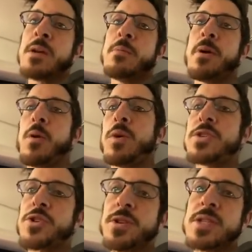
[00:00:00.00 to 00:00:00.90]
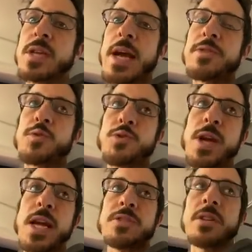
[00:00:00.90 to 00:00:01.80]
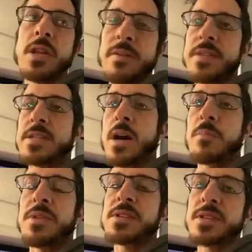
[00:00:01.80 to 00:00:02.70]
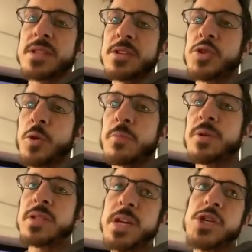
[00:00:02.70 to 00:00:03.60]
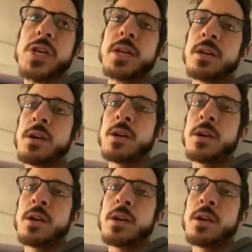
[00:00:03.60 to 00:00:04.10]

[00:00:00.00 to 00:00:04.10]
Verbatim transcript: But once you're inside the rig and the lift is up, this is the stored position.